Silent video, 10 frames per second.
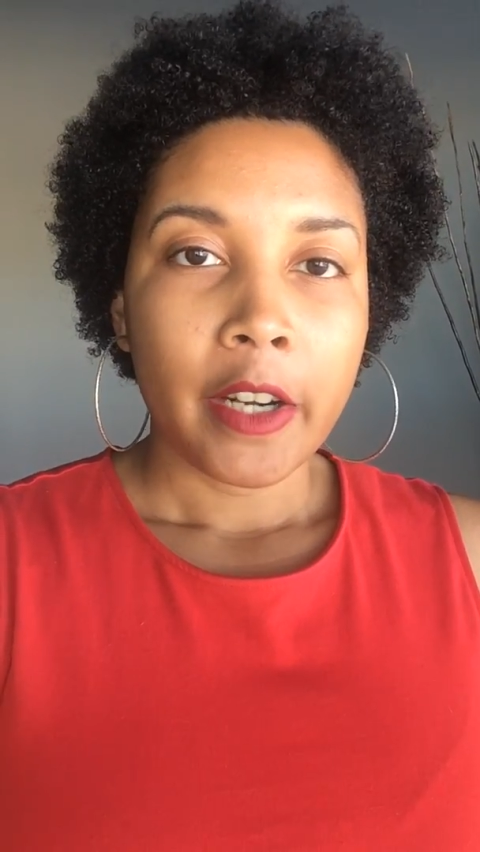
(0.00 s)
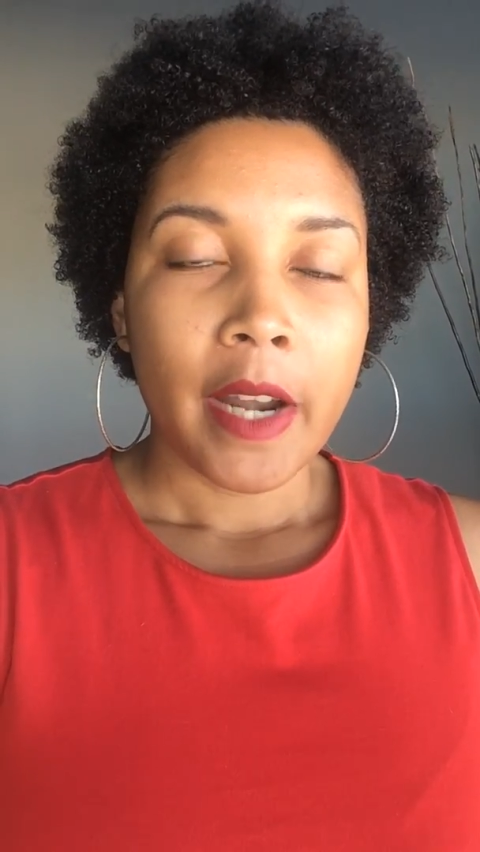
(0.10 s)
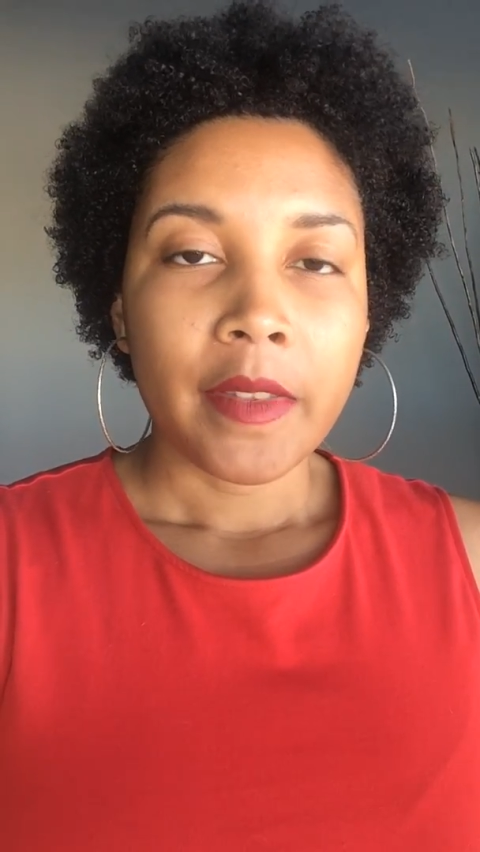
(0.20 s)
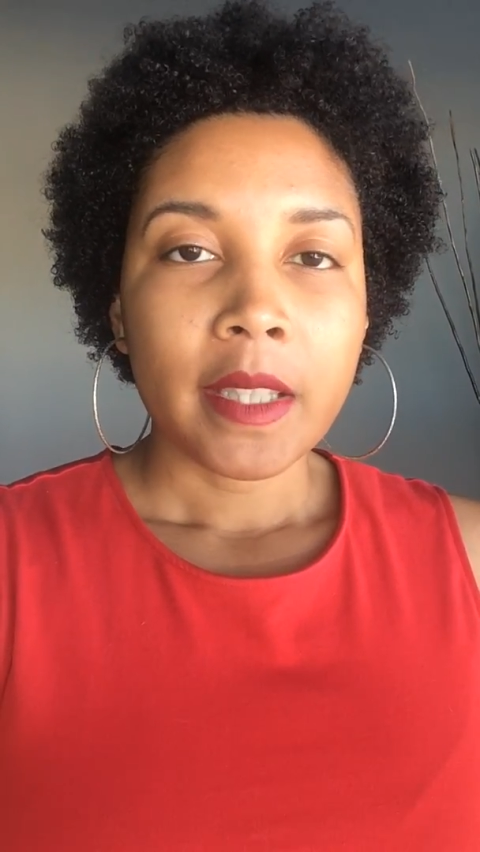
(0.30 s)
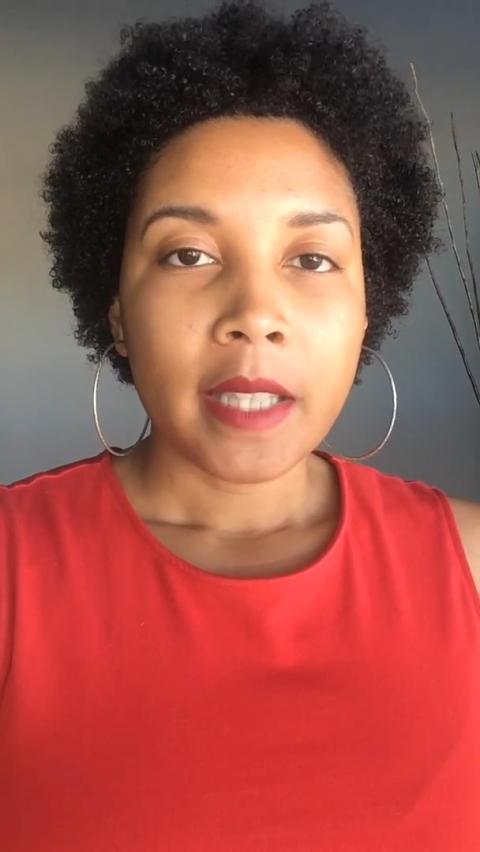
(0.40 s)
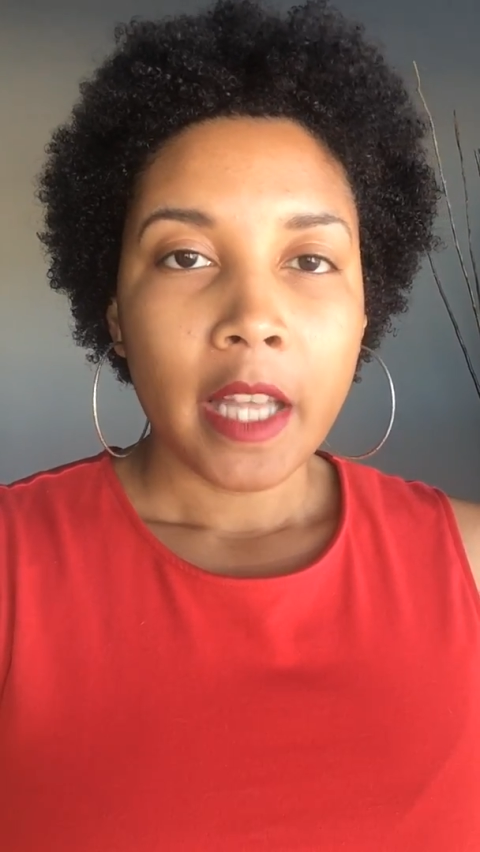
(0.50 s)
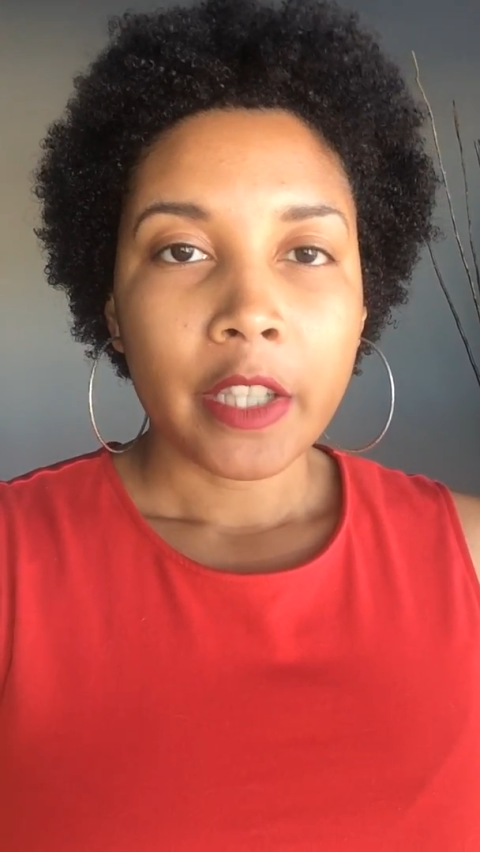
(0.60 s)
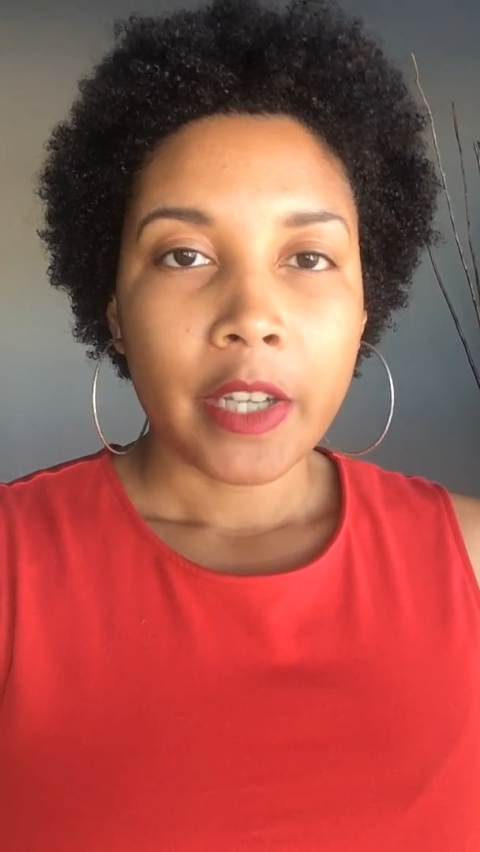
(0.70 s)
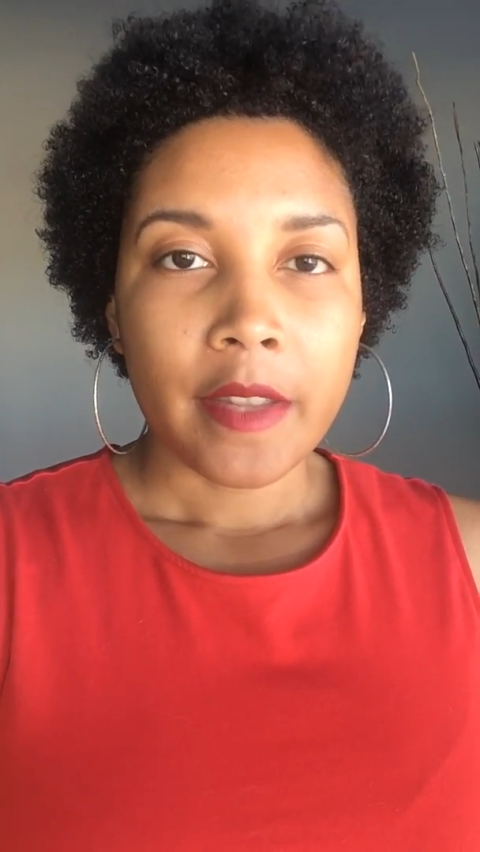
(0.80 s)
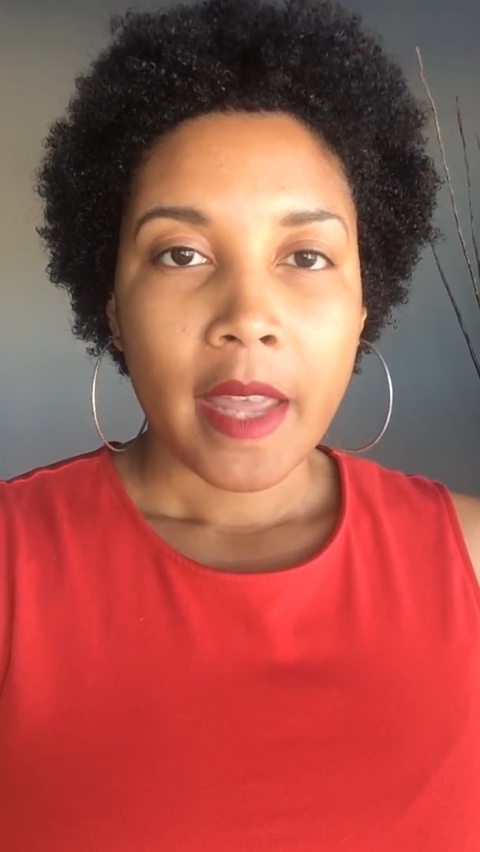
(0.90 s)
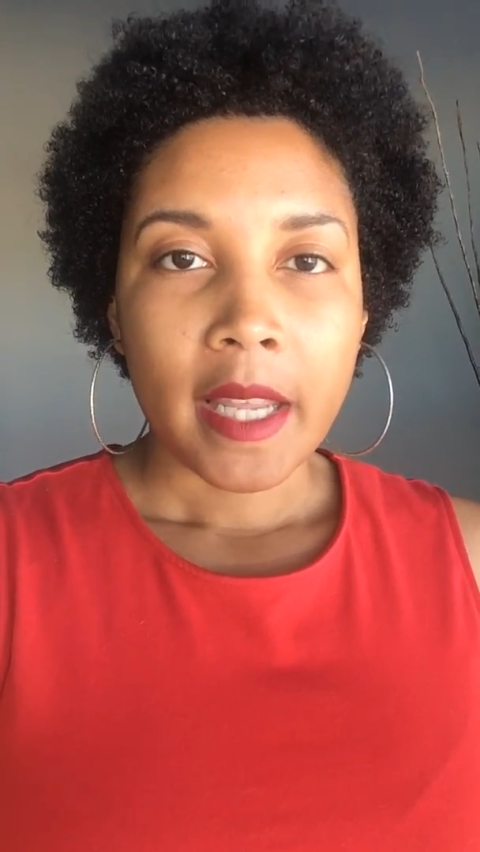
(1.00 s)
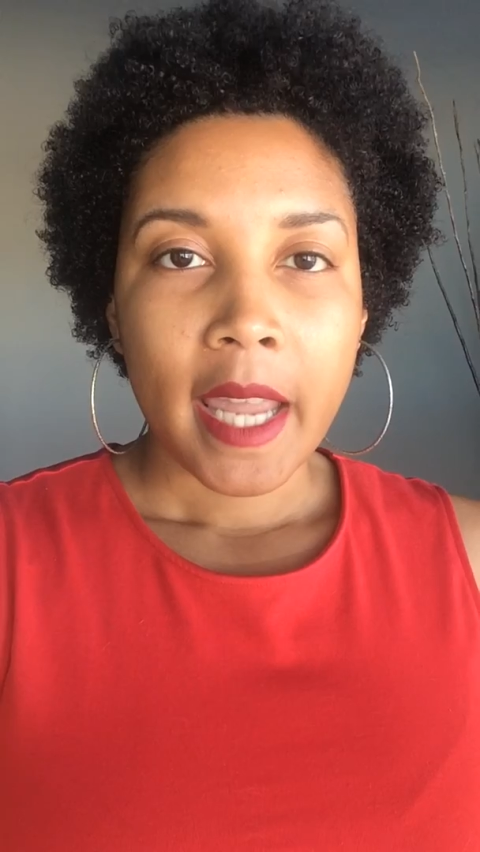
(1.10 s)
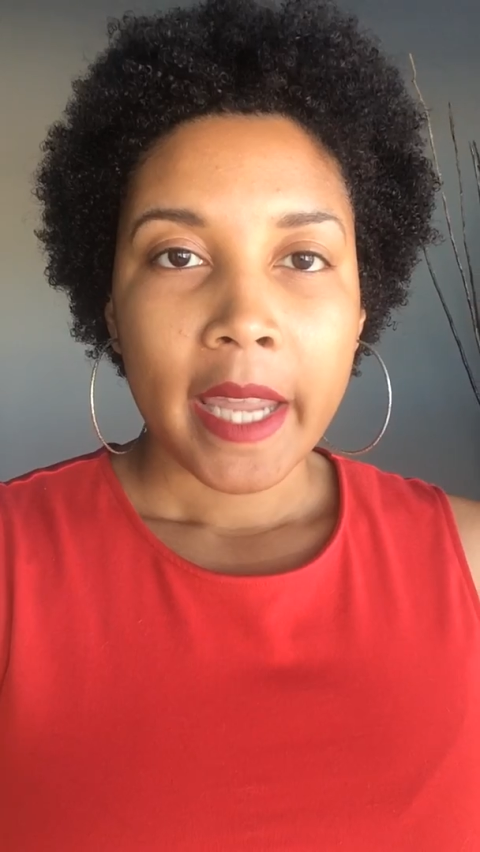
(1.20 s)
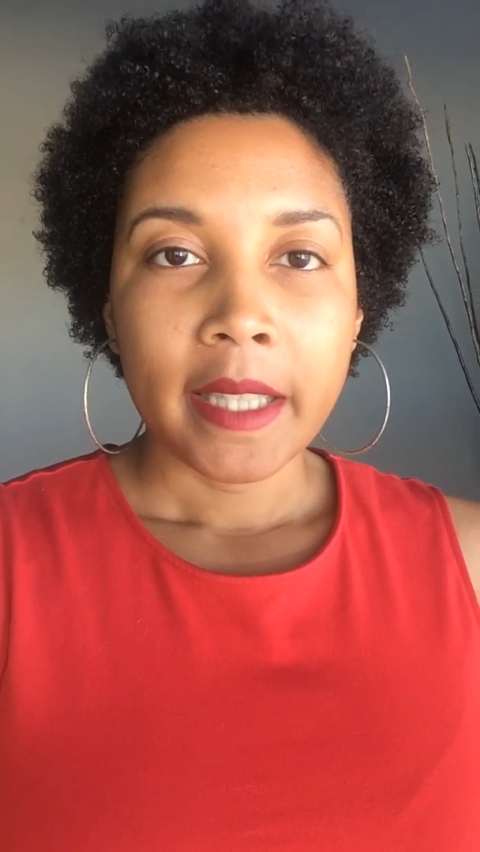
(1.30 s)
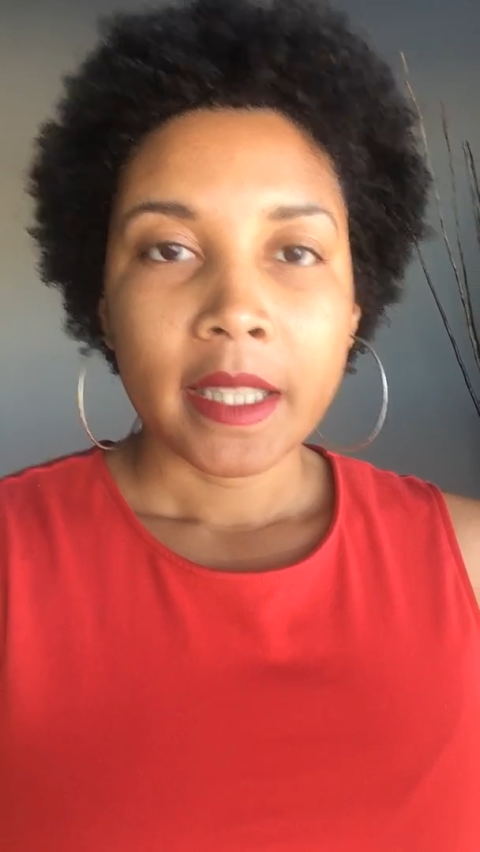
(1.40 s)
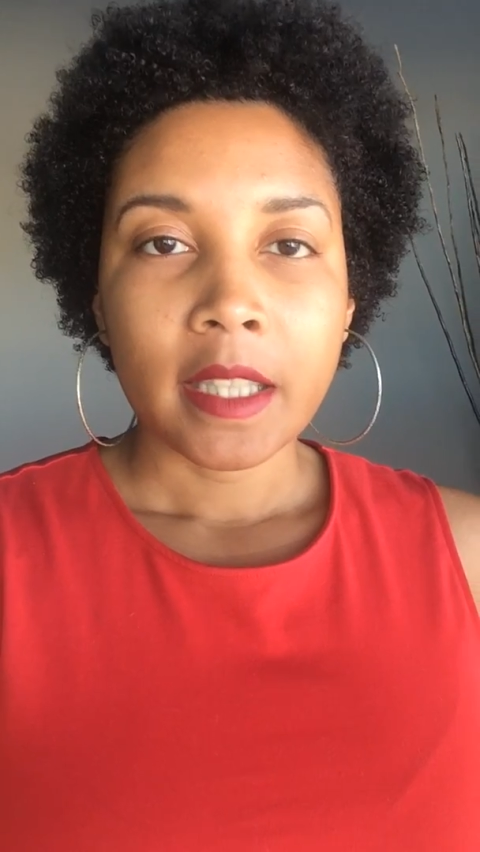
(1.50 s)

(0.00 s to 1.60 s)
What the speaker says: and the seller in that case,